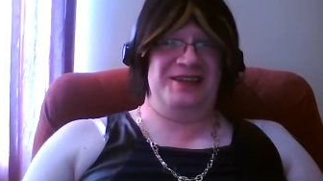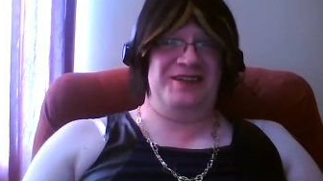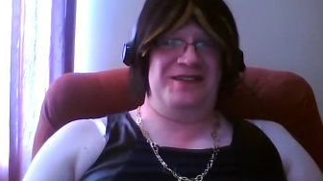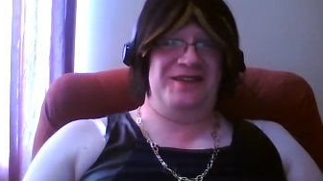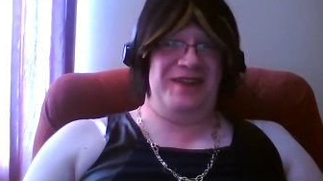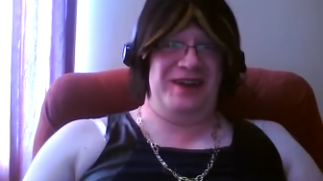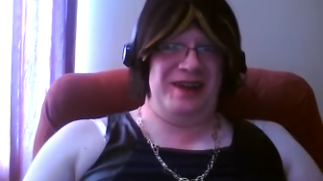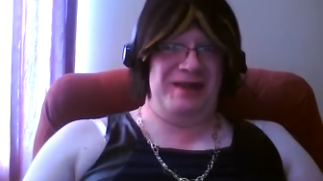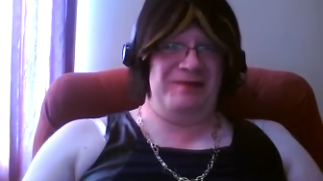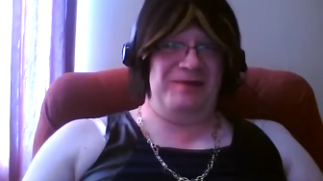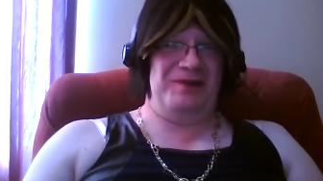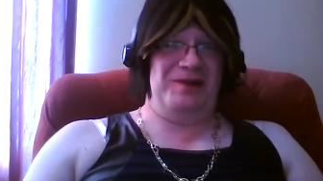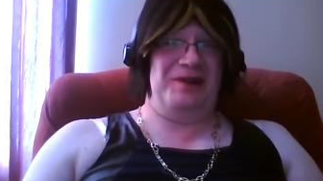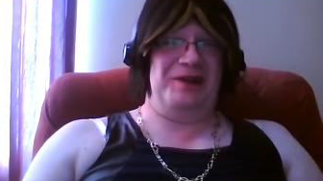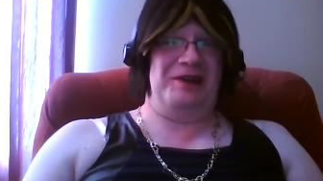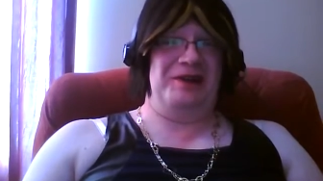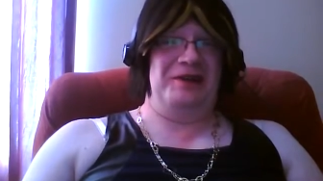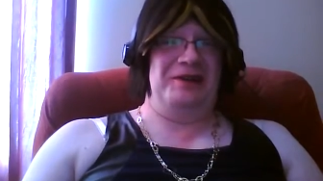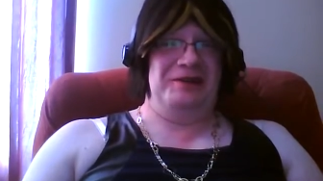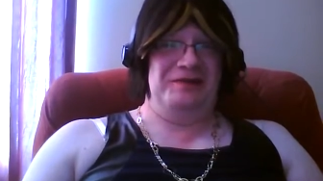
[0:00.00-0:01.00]
framework.
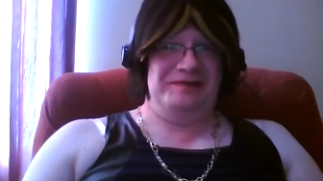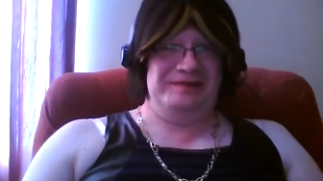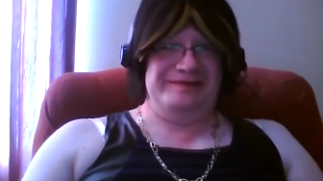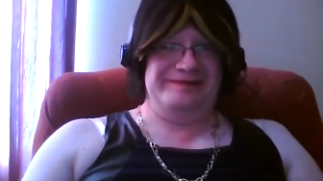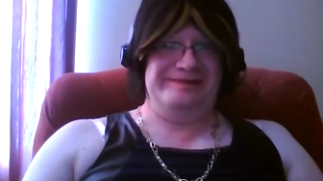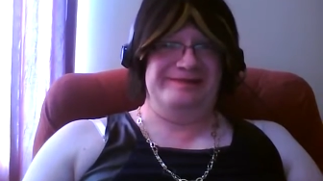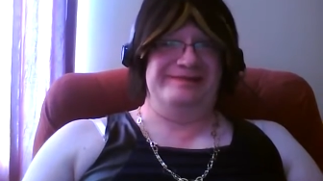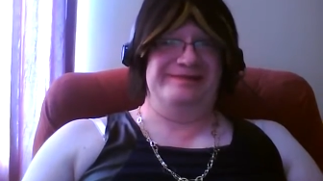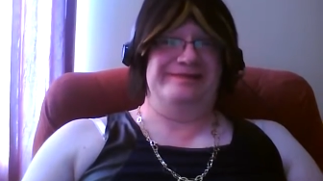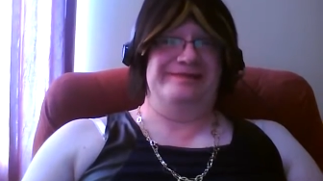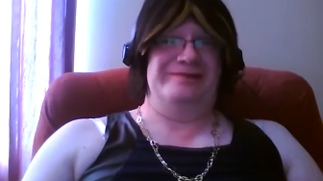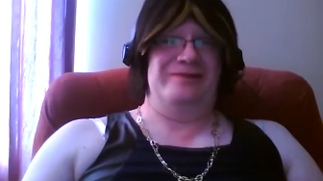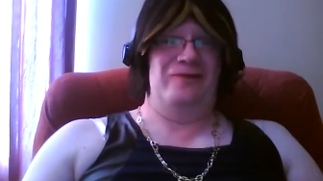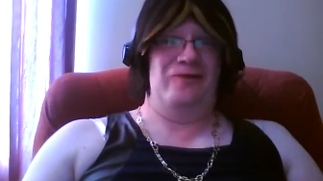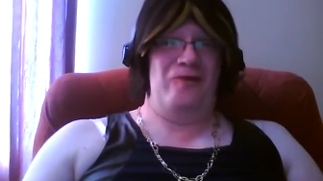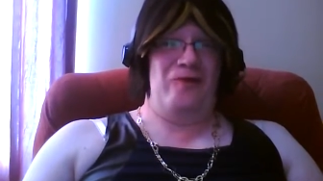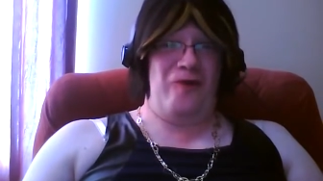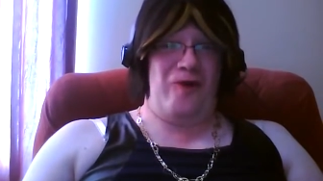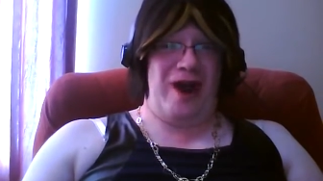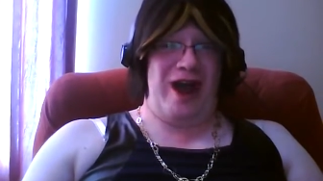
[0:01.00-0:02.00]

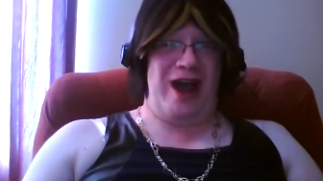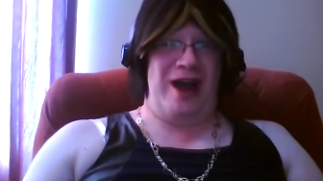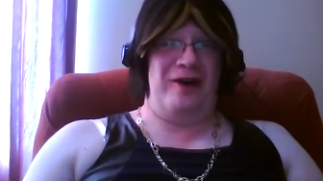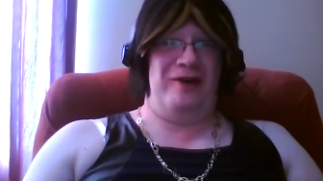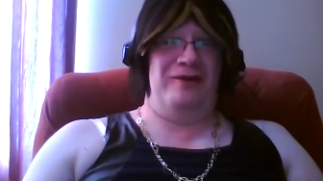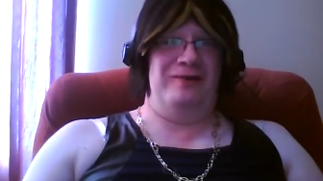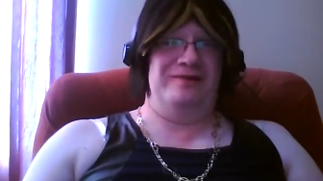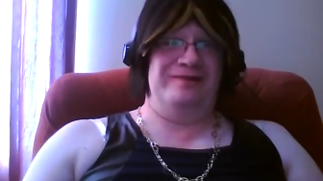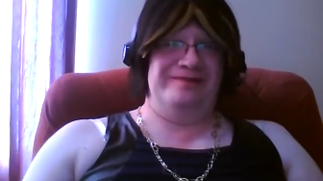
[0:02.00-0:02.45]
Wow.